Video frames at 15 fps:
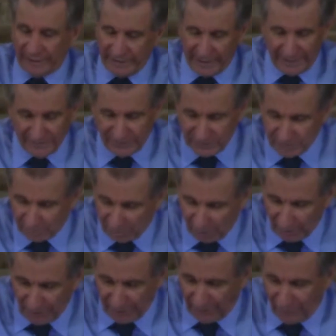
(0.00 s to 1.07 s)
He had this
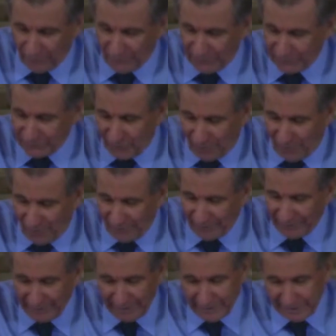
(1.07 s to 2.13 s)
blood over his heart.
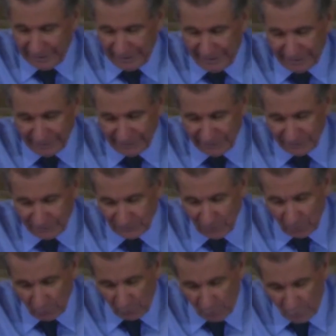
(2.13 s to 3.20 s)
He had this
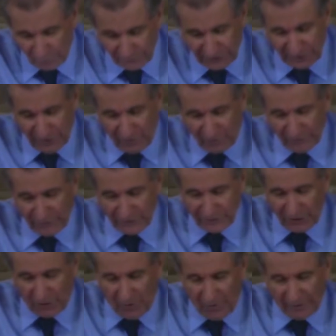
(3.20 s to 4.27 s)
royalty over his
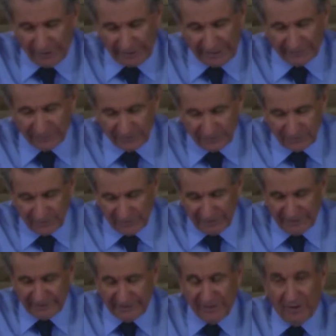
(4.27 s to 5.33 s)
heart. He had the
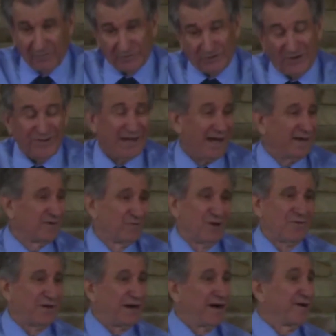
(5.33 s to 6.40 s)
divinity over his heart. Now, I don't
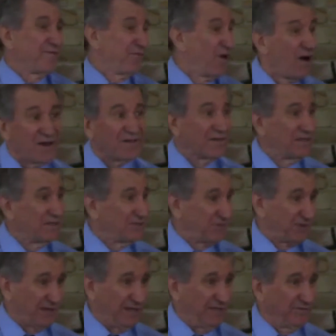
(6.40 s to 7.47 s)
know that Aaron thought of these
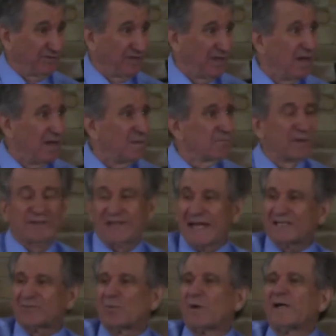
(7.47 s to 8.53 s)
things, but
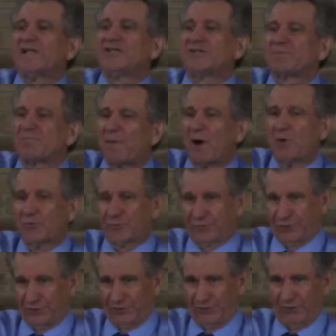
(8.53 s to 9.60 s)
that's what he's supposed
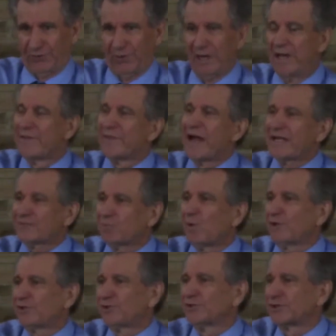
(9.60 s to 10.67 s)
to do. That's
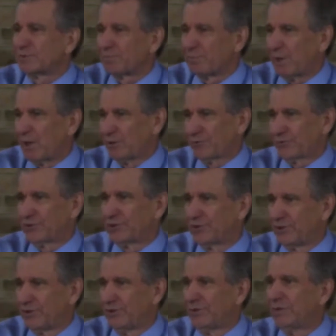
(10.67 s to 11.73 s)
what you're supposed to
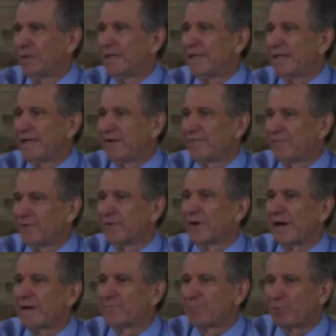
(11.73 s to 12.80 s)
do if you're
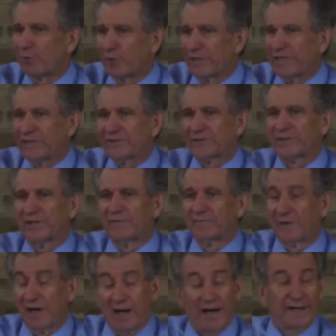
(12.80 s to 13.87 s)
a priest of
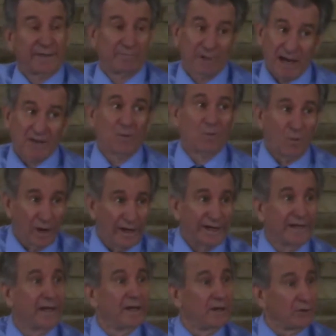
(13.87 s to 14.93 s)
God. And by the way,
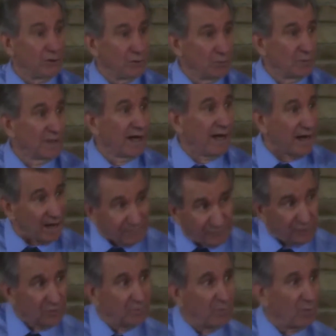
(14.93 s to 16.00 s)
you and I, if
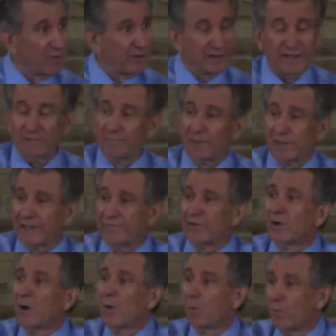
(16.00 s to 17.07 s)
you're a born-again believer,
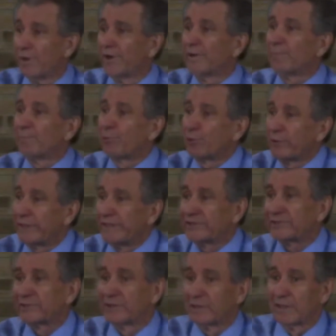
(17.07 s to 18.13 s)
we're
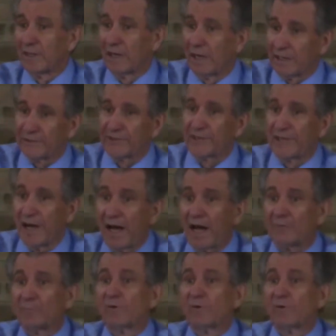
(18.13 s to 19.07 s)
priests unto God.